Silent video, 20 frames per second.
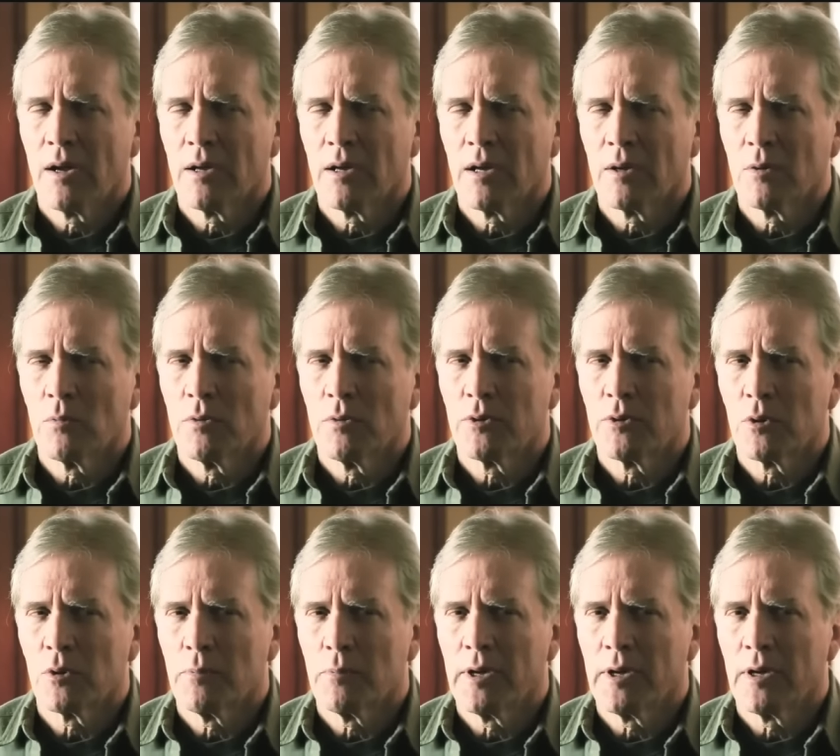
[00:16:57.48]
I
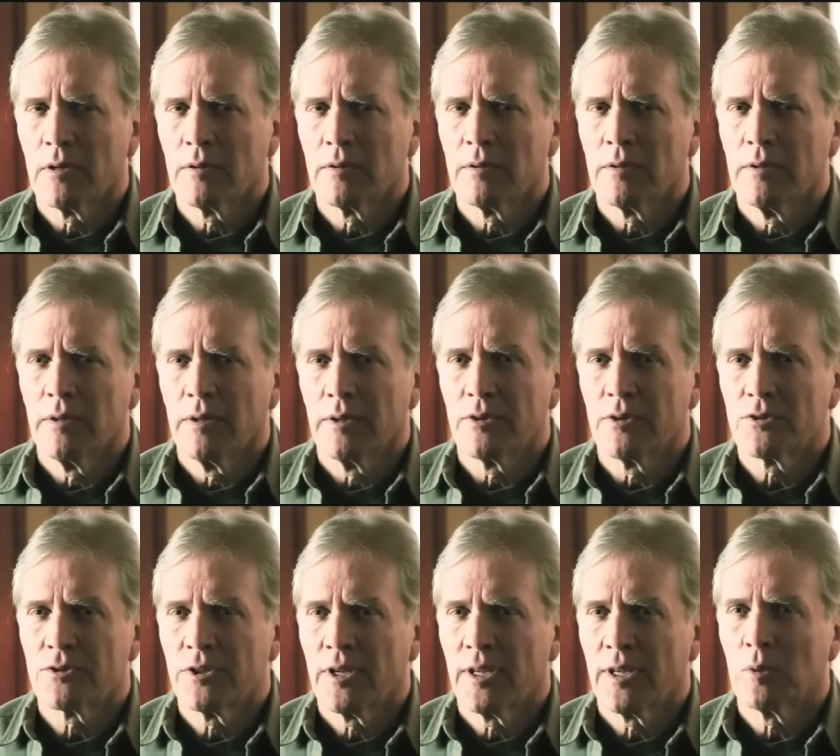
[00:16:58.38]
wonder about the
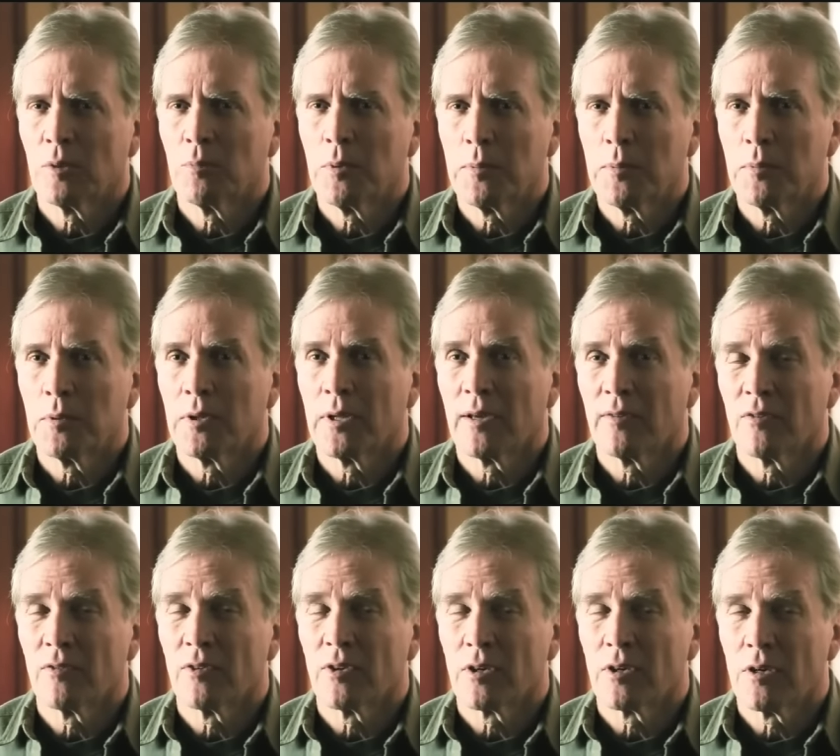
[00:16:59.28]
understanding people
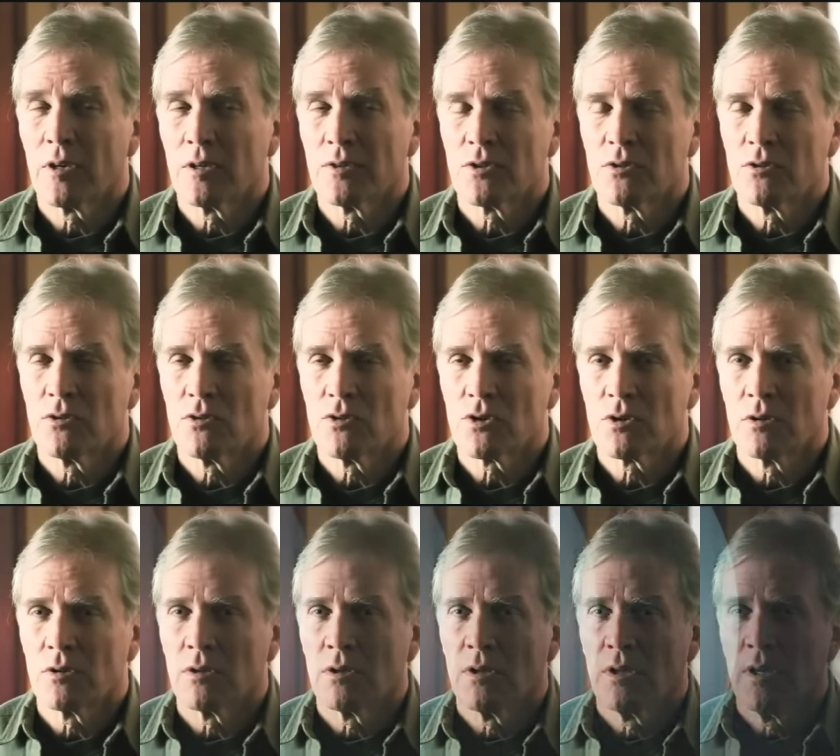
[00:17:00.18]
have of our
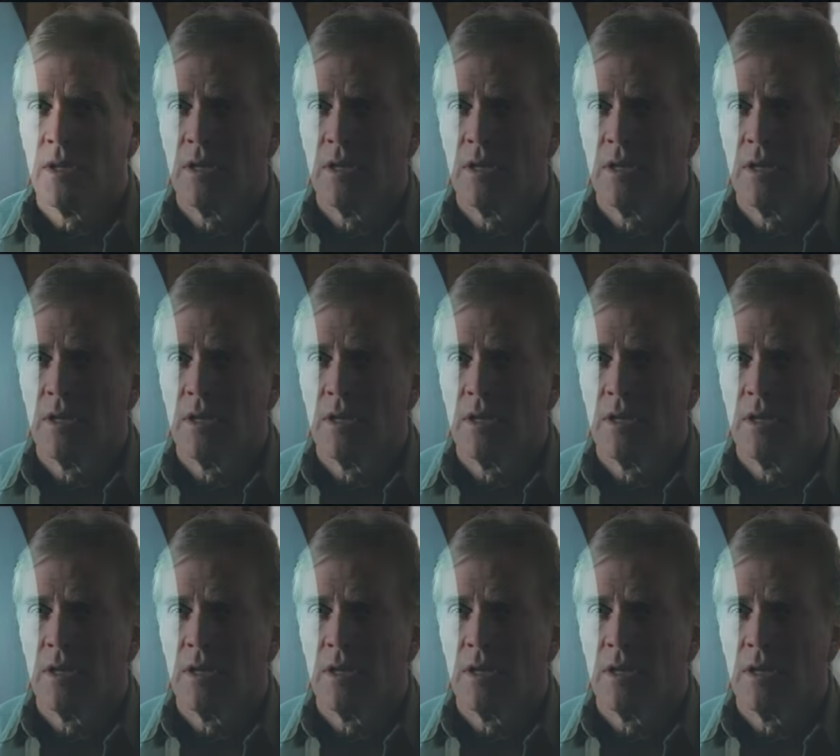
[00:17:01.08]
Constitution.